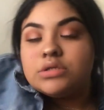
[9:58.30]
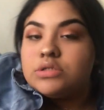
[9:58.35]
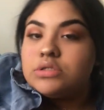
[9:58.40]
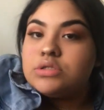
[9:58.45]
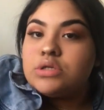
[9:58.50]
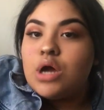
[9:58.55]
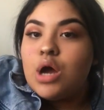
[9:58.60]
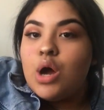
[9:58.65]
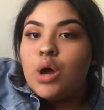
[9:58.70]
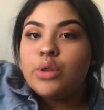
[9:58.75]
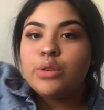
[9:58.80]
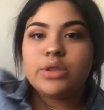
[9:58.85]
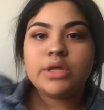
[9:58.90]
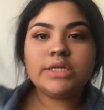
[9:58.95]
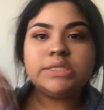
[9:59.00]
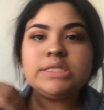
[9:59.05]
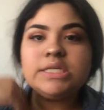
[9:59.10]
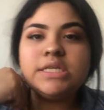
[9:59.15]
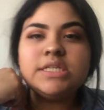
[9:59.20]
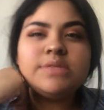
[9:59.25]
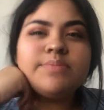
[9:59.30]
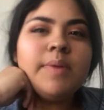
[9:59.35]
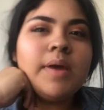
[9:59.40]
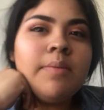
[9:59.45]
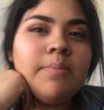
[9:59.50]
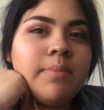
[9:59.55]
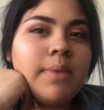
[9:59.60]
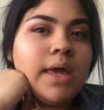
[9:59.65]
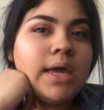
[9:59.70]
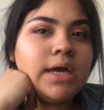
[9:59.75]
So this is
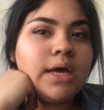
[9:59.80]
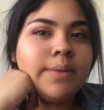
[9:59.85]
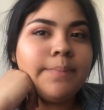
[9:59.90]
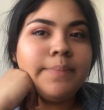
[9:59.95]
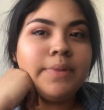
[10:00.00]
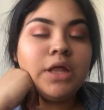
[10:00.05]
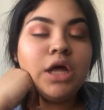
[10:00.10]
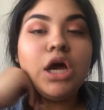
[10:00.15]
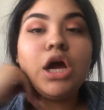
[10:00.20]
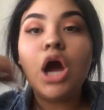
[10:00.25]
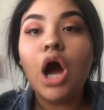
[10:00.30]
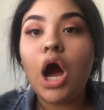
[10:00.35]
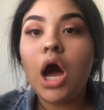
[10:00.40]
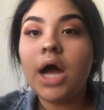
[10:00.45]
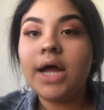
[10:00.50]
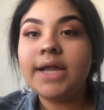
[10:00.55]
my makeup look.